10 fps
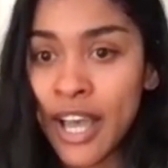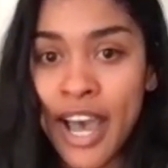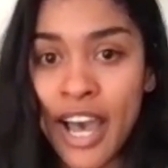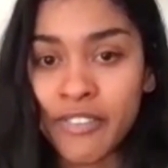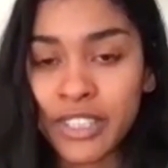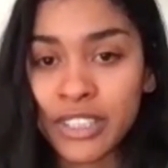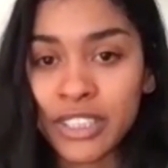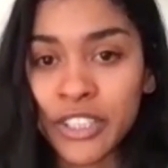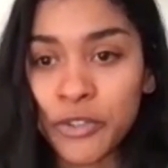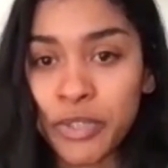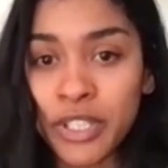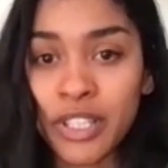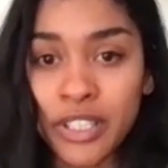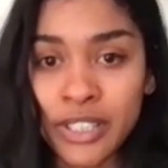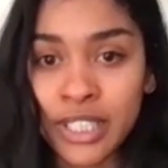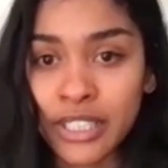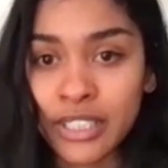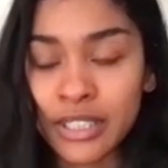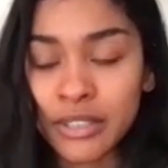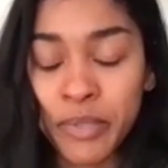having to deal with like you said,
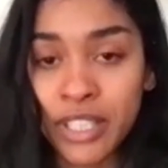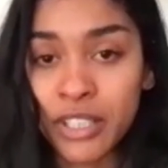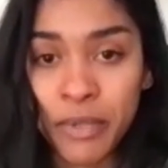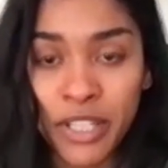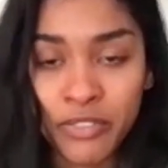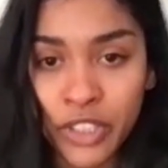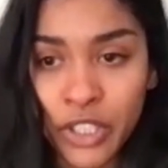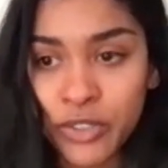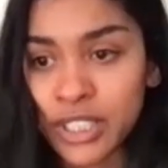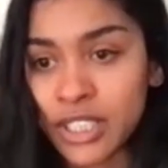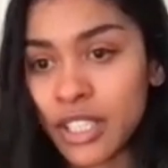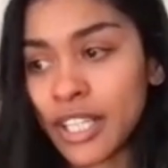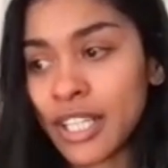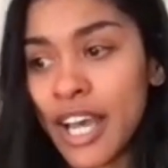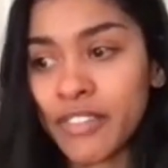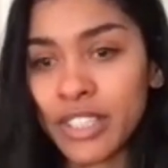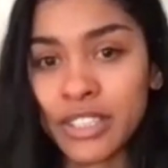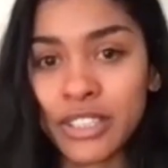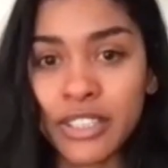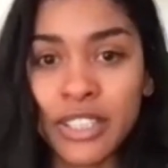just being the butt of jokes and like
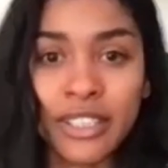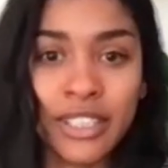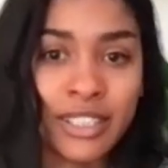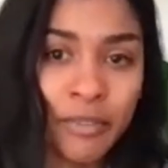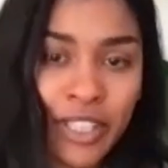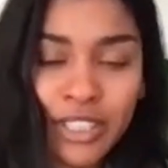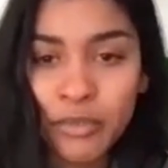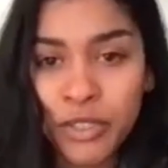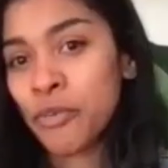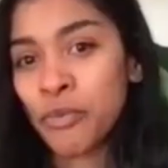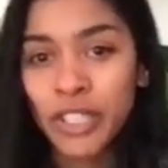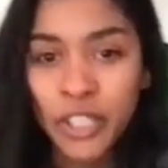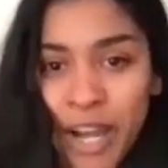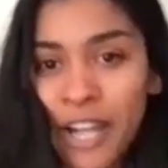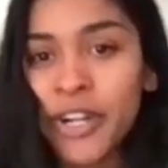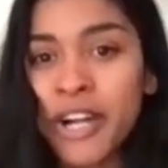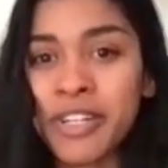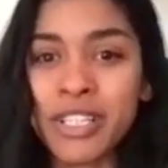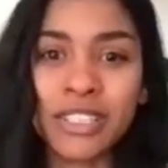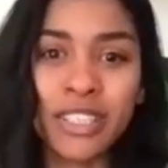having to explain to people what your
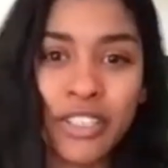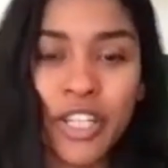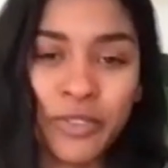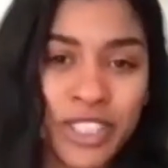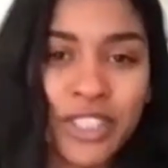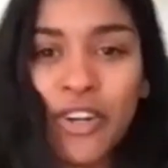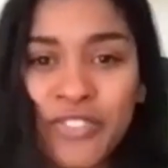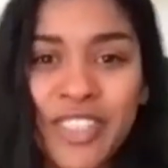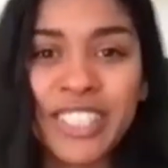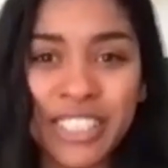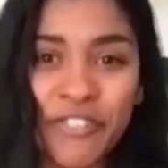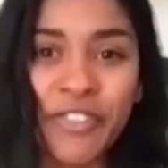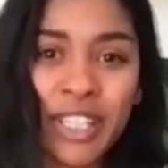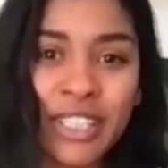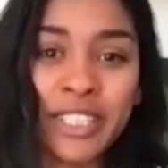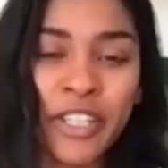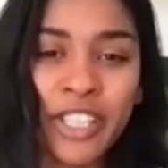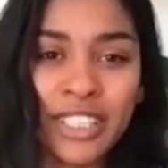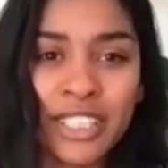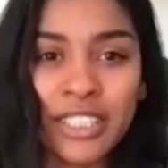background is, and you know just all of these different
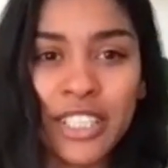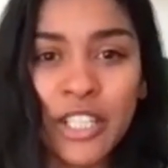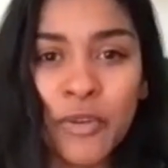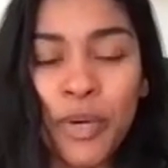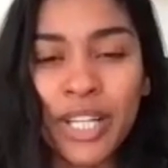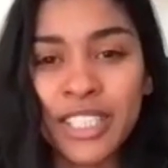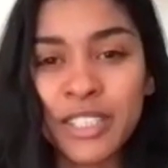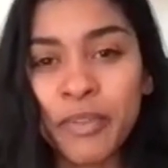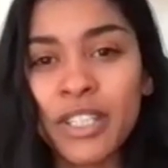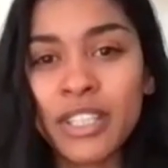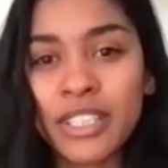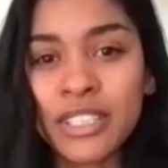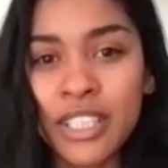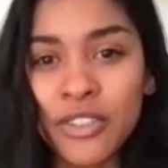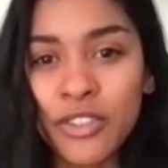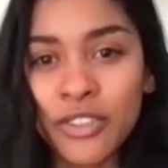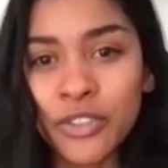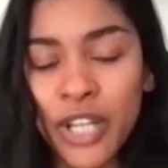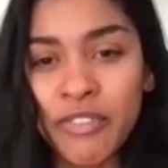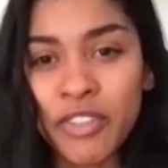experiences. Like what has been the single
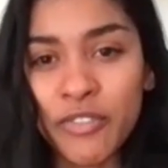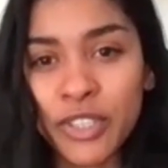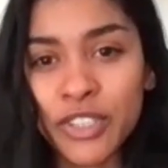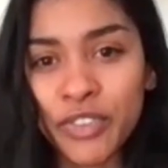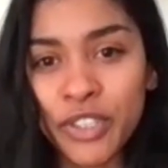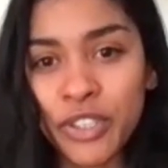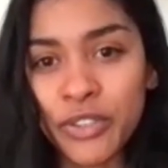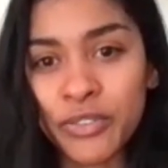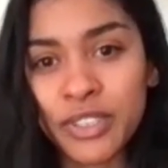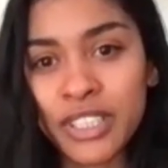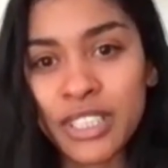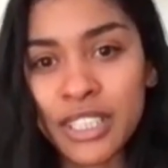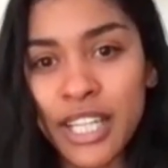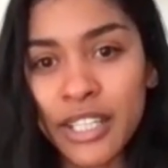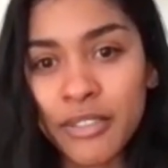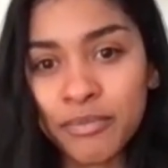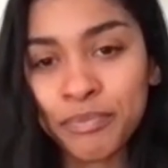driving force for you to this day?